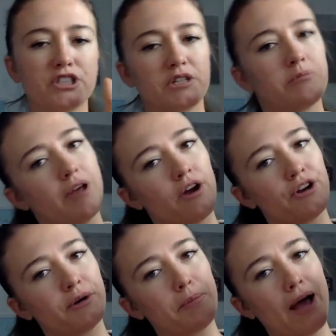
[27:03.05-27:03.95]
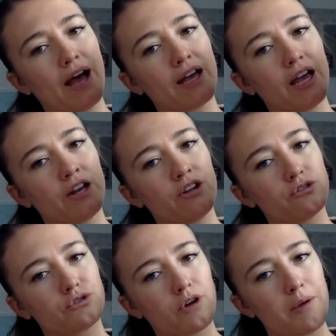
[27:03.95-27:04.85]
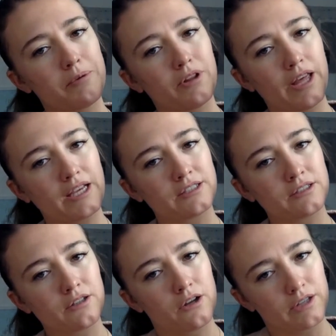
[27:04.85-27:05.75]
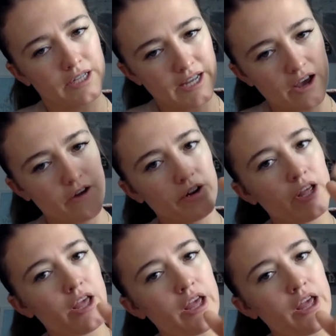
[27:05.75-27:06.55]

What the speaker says: just going to be on your back and you'll drop a leg slowly down